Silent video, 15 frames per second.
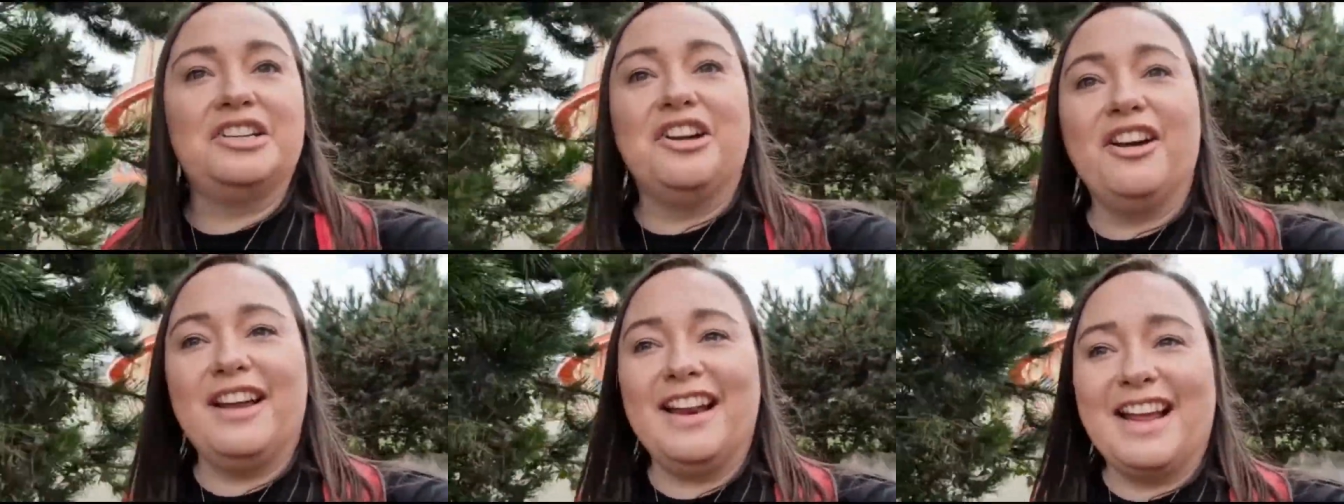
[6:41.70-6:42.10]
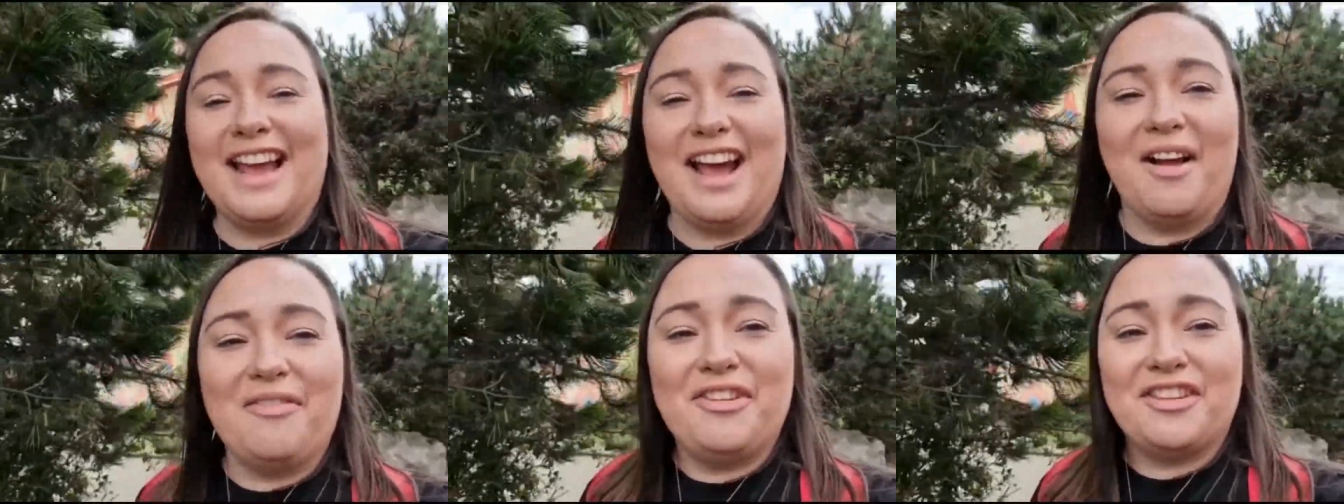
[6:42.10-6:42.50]
trying to get
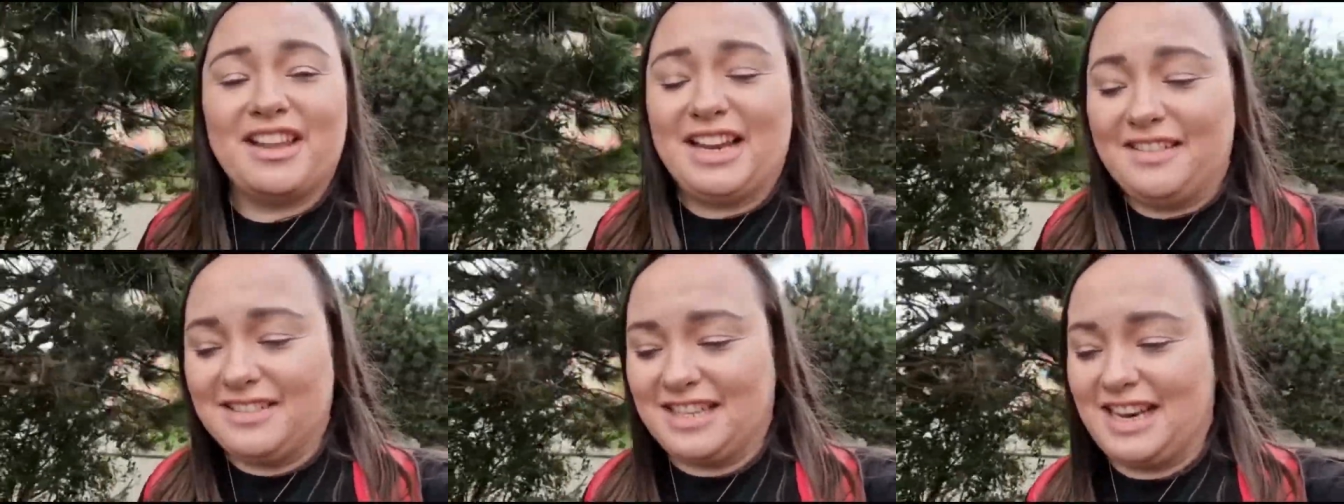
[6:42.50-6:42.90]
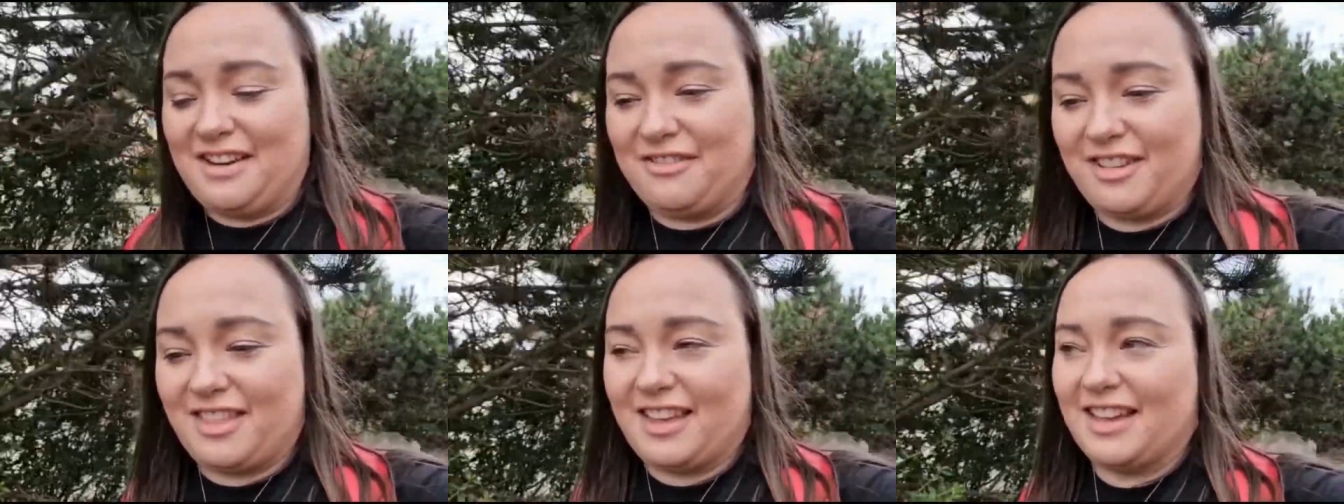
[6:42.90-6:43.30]
up through the lifts and
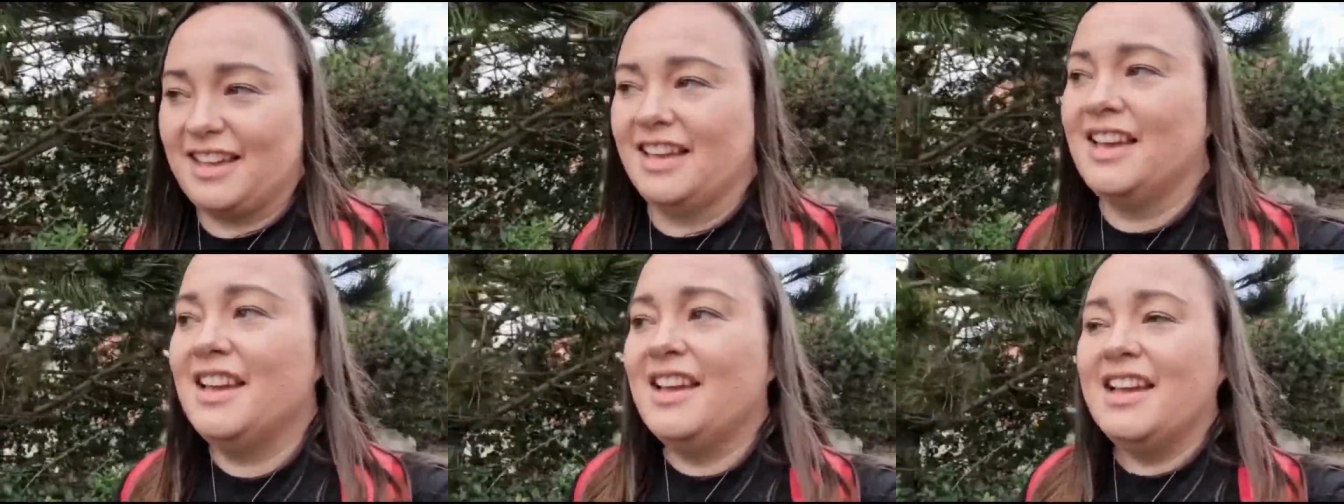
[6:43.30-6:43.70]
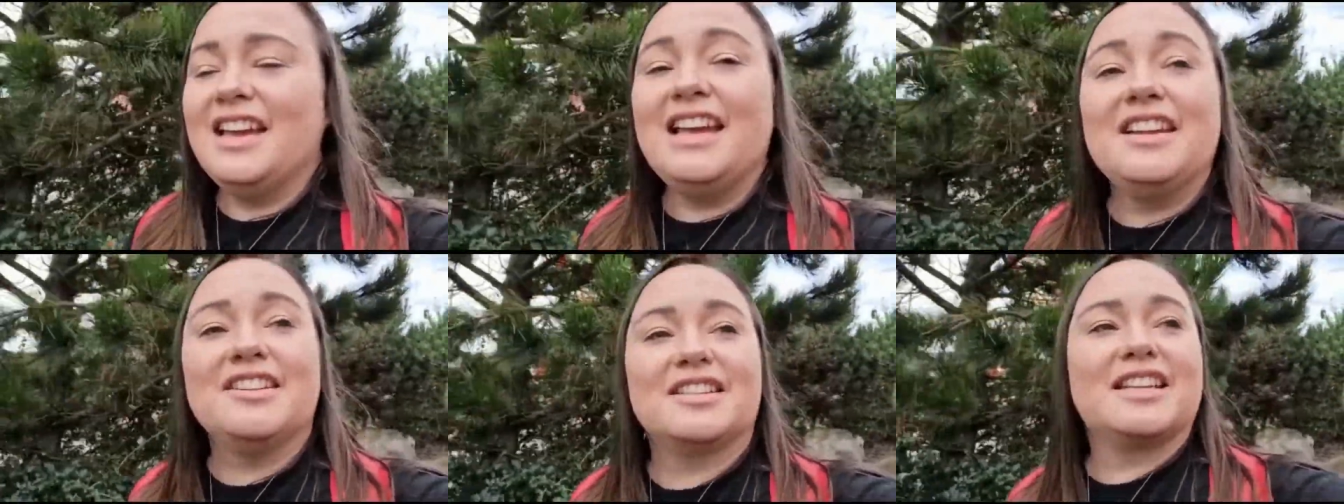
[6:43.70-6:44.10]
everything.
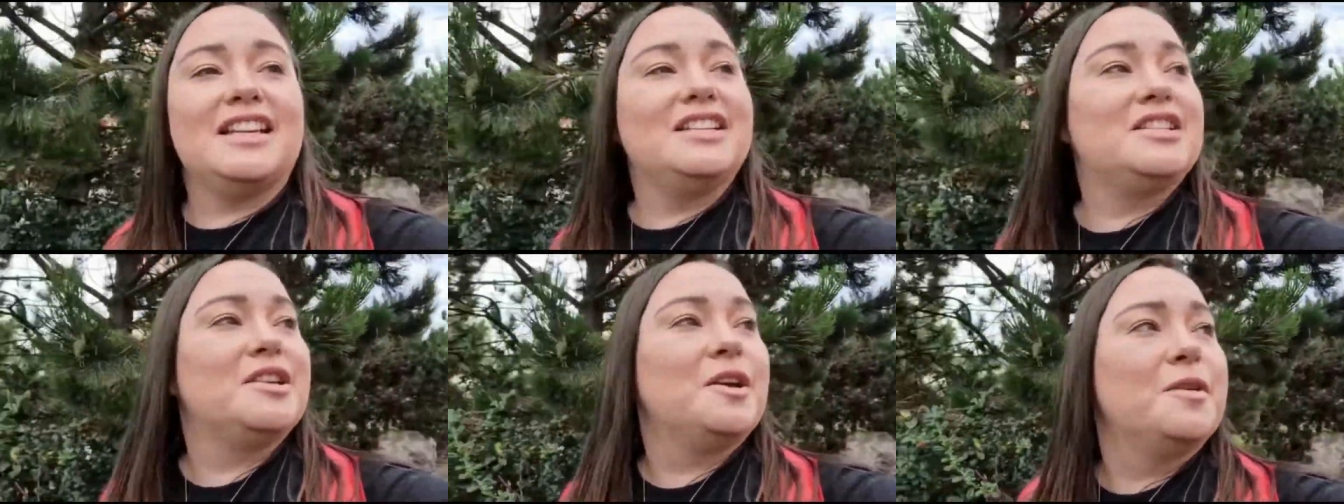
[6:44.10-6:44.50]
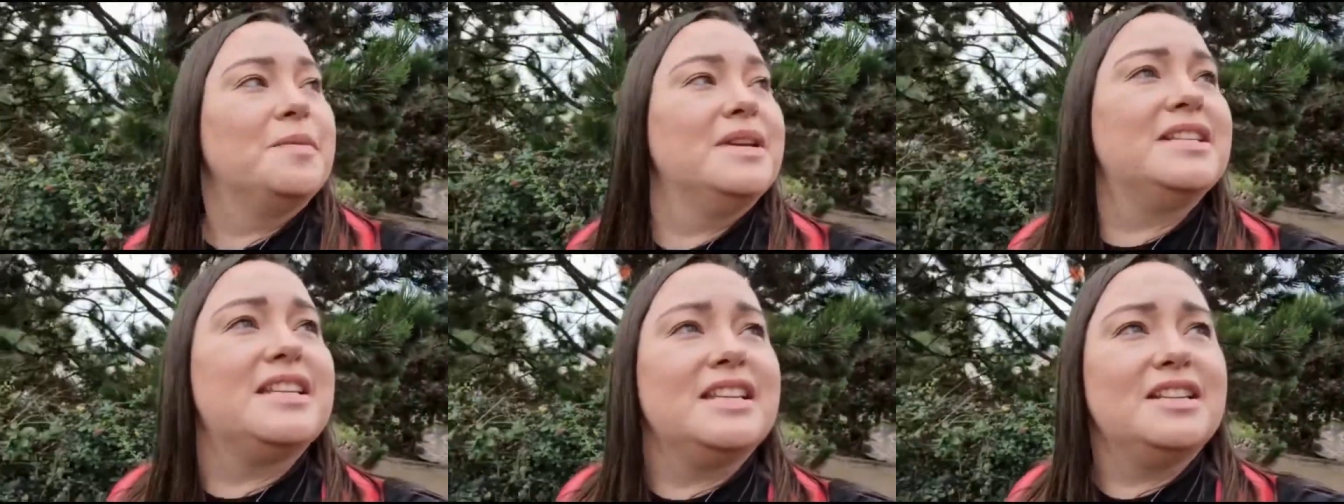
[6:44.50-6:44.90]
It just gets so
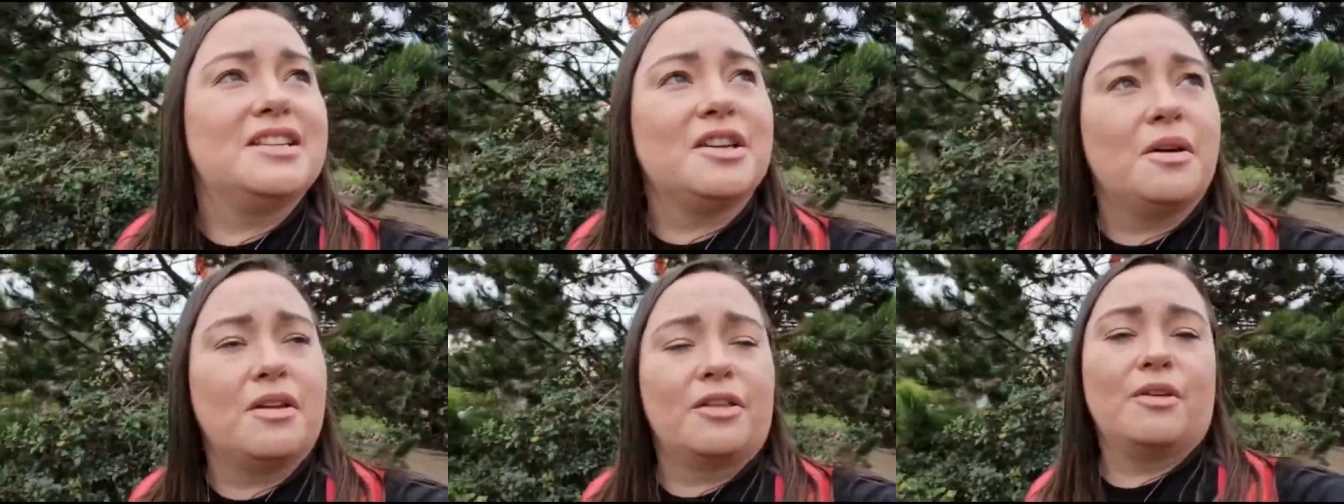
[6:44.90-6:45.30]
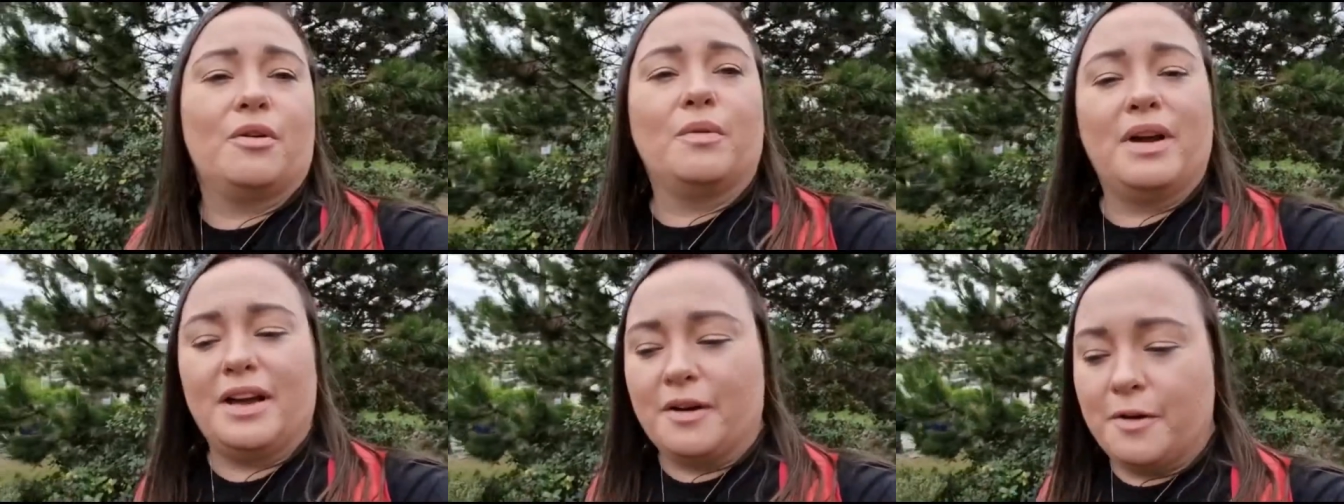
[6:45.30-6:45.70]
busy. So I thought,
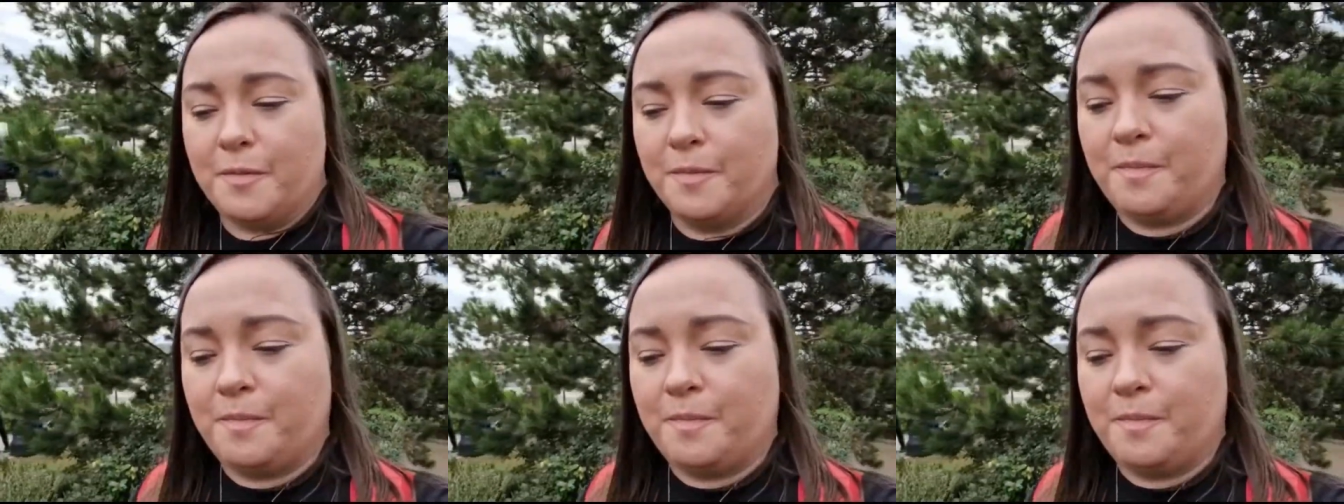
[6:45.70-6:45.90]
well,